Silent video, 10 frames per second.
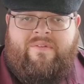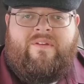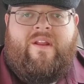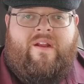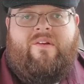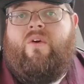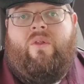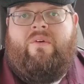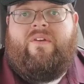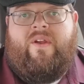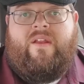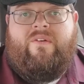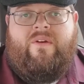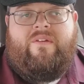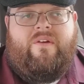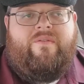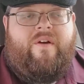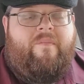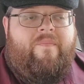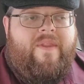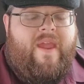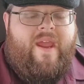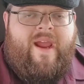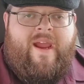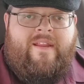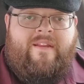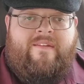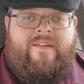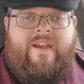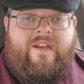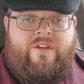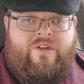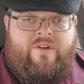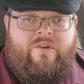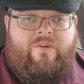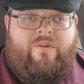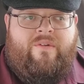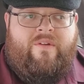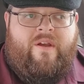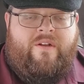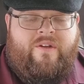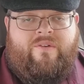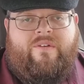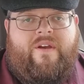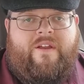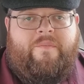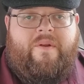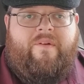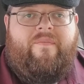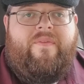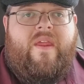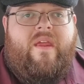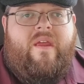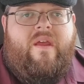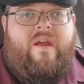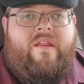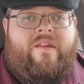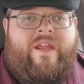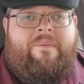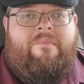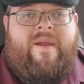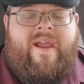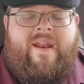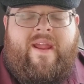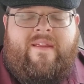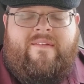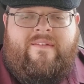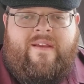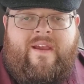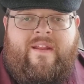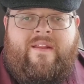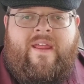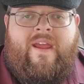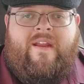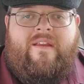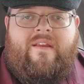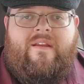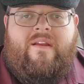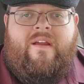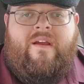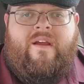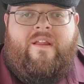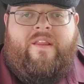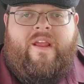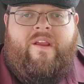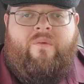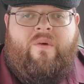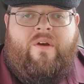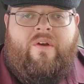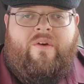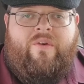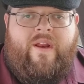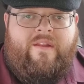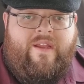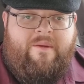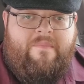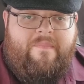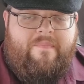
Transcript: is just a colorectal cancer research firm, and then St. Jude's uh, Children's Hospital. The Dapper Man has decided that uh, they will create a team,